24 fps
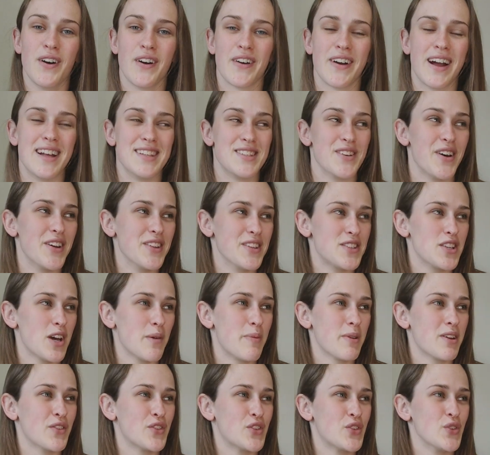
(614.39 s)
Alright, so on the
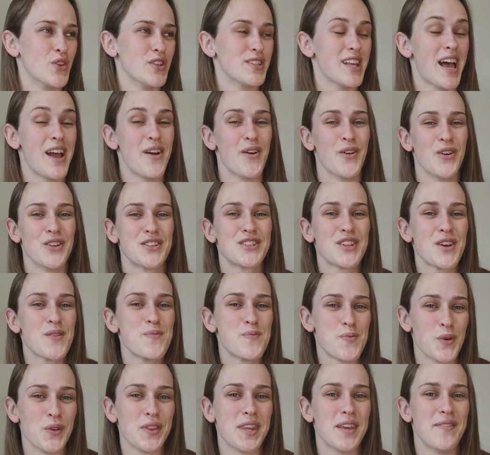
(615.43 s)
topic of shorts, I also
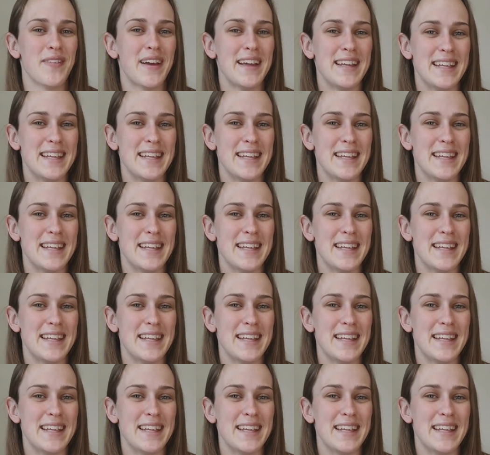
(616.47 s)
brought them